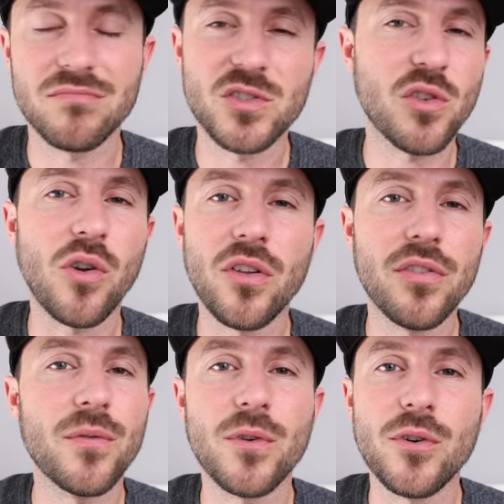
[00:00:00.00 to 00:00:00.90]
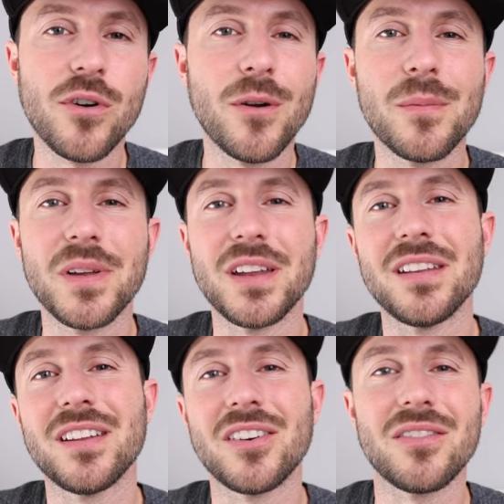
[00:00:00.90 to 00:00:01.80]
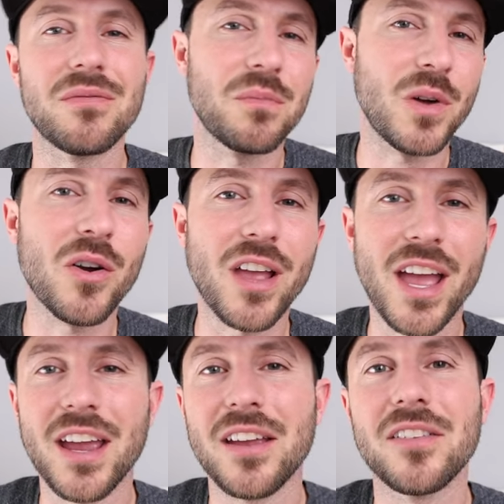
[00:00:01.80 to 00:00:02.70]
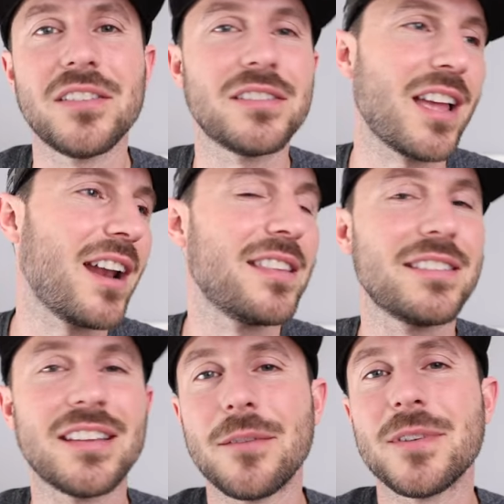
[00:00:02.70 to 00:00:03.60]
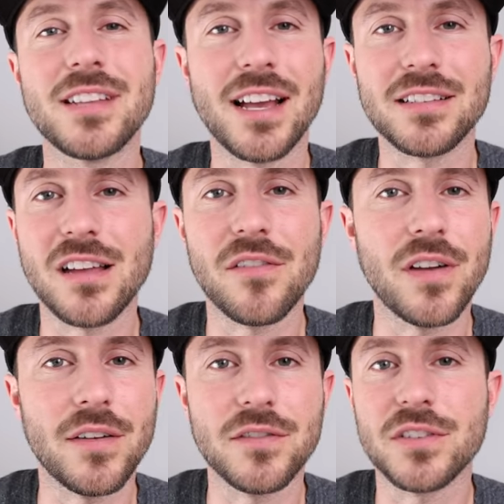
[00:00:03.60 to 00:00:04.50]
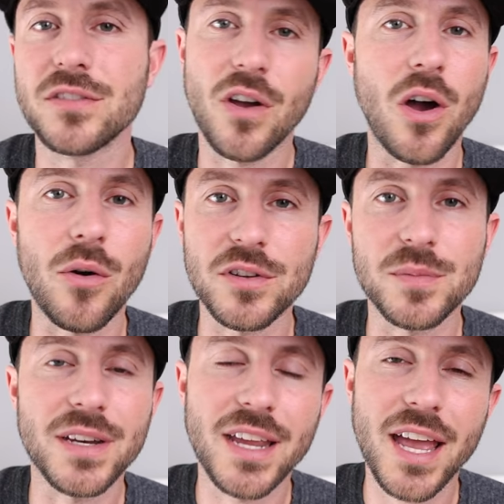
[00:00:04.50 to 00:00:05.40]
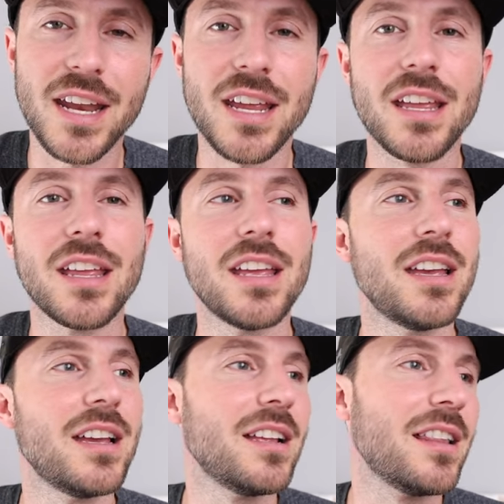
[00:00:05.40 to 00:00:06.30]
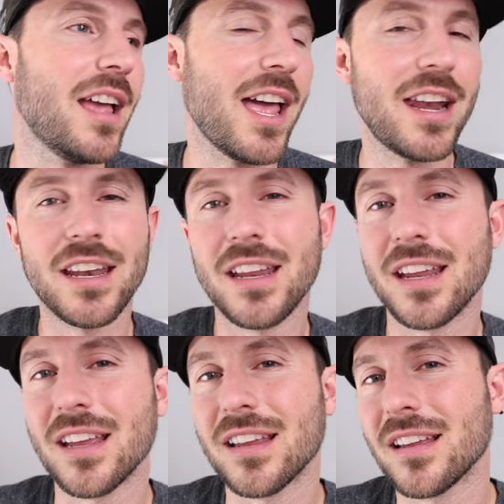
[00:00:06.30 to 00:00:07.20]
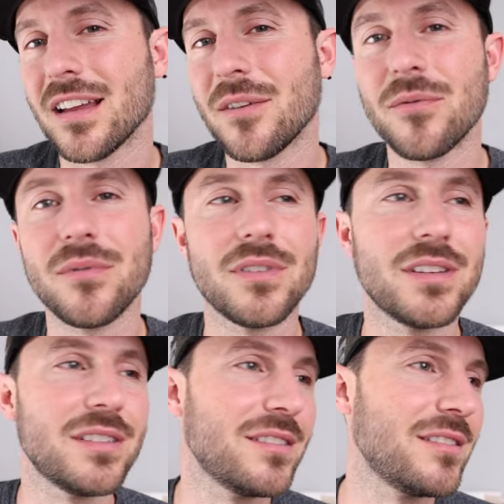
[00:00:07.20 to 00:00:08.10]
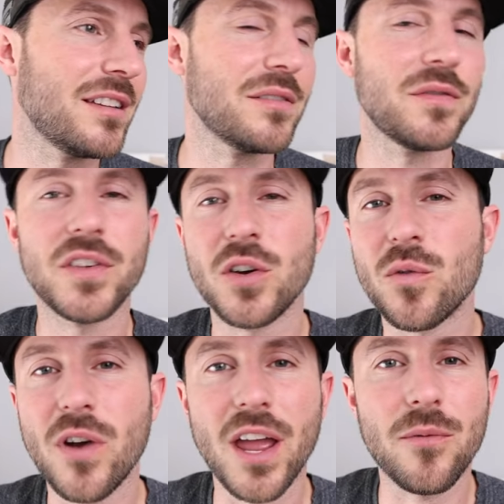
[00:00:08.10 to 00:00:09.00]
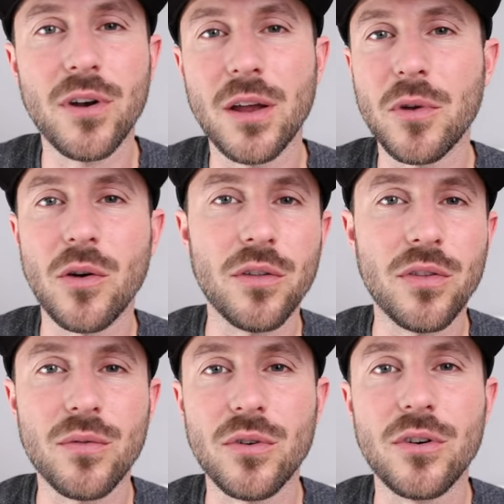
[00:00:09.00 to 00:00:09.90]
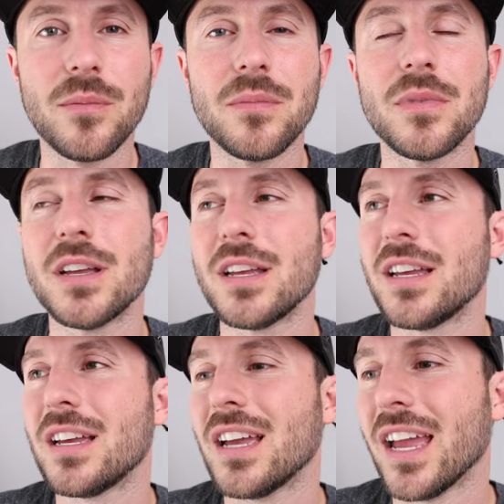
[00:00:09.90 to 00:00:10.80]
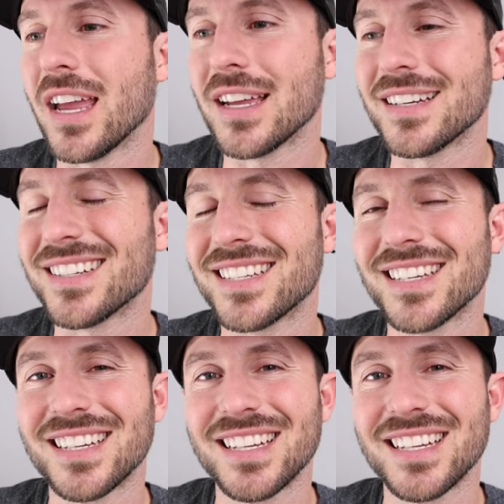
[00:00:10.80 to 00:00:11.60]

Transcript: scrolling through them and they're okay. It's kind of the same exact stuff I've just always been getting. The editing doesn't feel right when I'm going through them. And